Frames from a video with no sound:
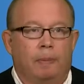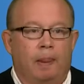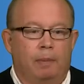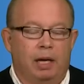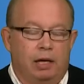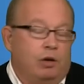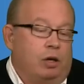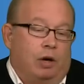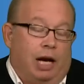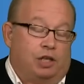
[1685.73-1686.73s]
I mean, you,
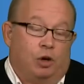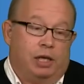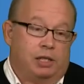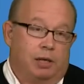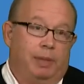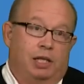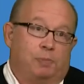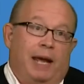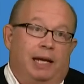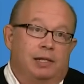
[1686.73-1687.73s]
you got a choice. I mean, there's
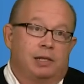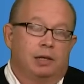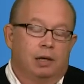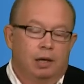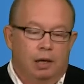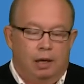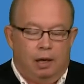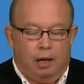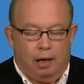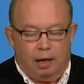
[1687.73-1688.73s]
pains.
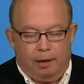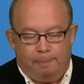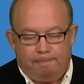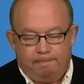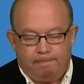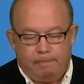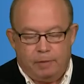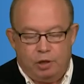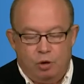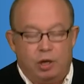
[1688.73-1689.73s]
Um,
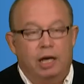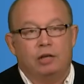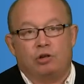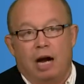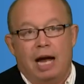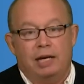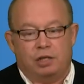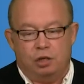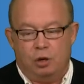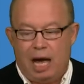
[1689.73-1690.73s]
you can try
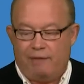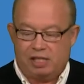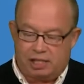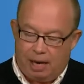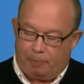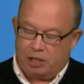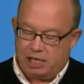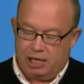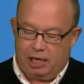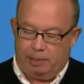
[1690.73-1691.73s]
to have a separate
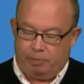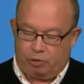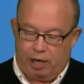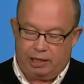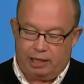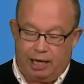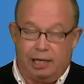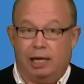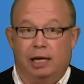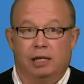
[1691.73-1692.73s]
team create the
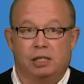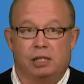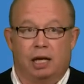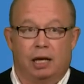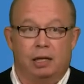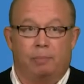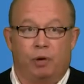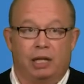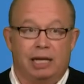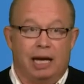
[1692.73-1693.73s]
ideas and then
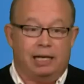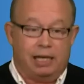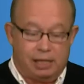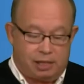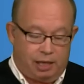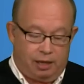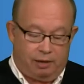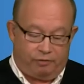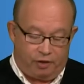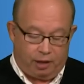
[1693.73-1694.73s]
bring the ideas in
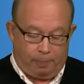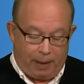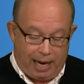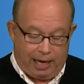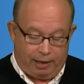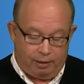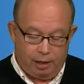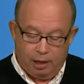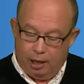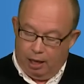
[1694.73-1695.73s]
and feel the pain
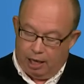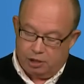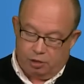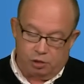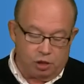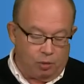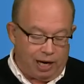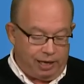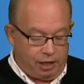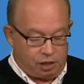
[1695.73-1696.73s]
as those new
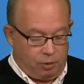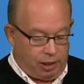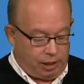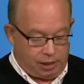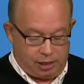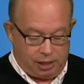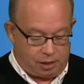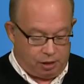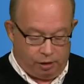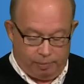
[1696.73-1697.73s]
ideas go into the
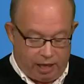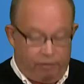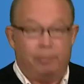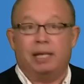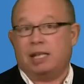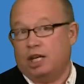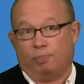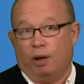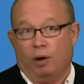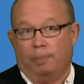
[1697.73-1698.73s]
system and everybody's heads
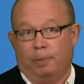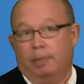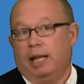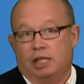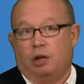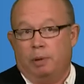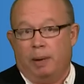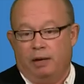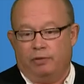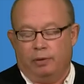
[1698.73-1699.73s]
blow up. I mean, that's going to be
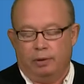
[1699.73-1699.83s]
painful.